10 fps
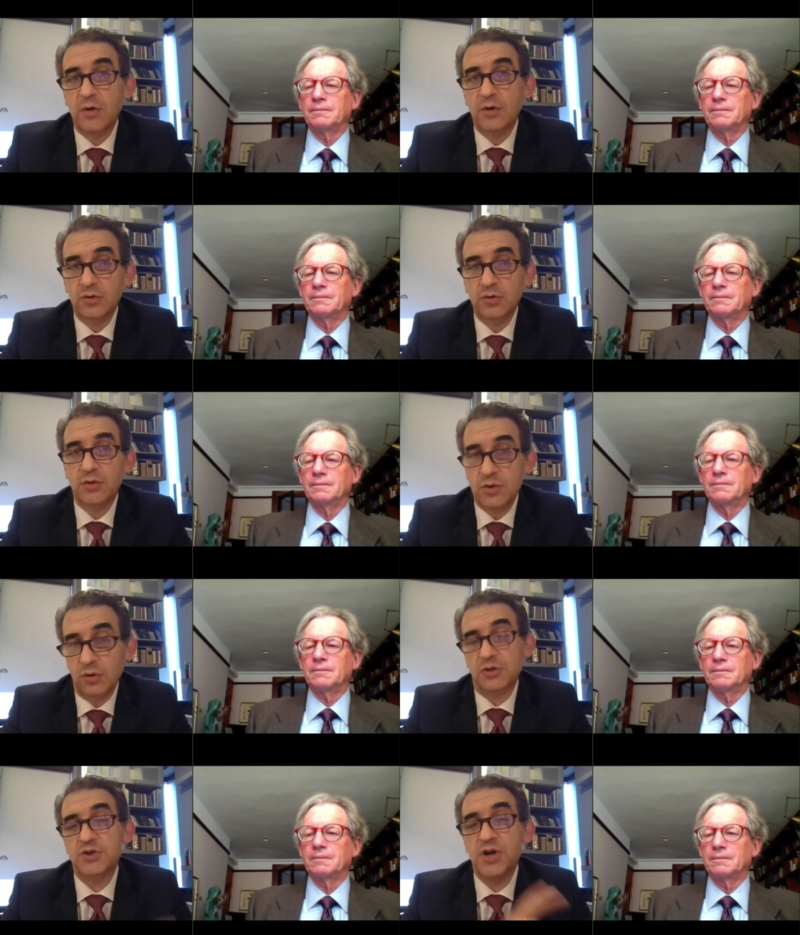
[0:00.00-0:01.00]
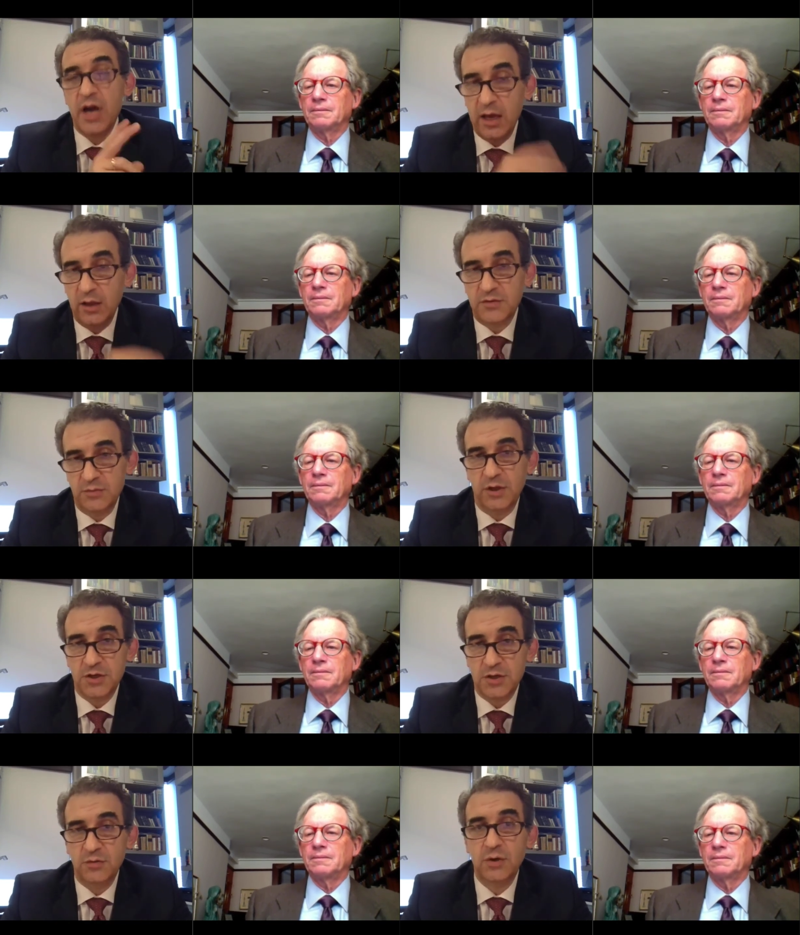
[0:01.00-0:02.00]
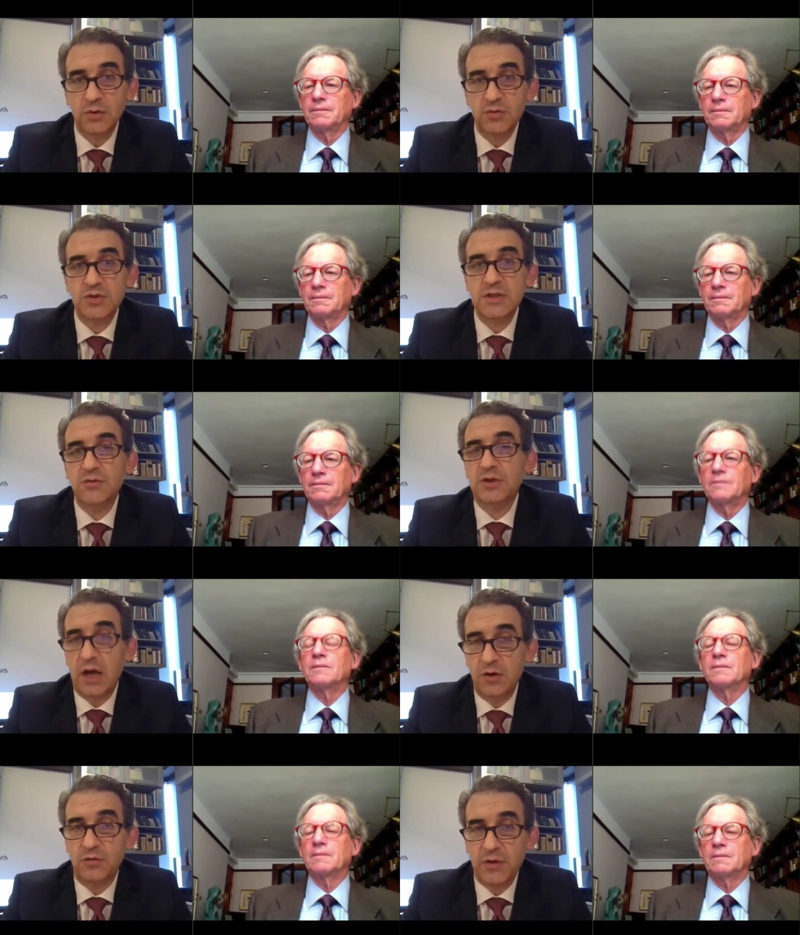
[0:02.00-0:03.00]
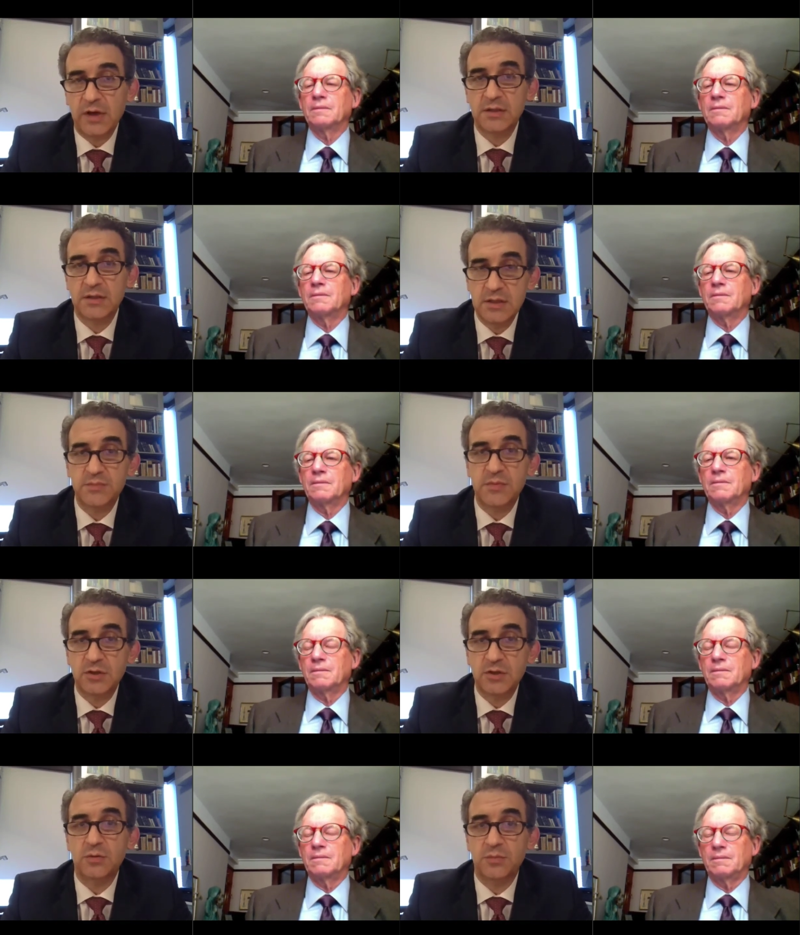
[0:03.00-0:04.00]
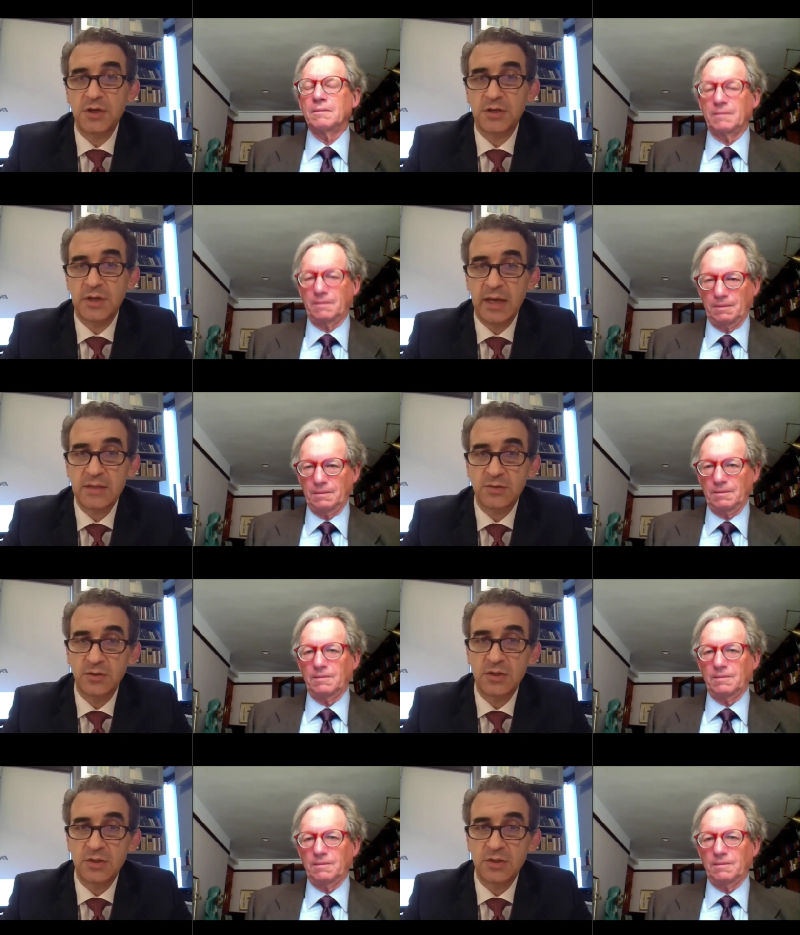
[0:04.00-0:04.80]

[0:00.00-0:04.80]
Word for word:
Speaker 1: we want to do what's called a trial of stimulation. We want to see what kind of effects this particular patient has to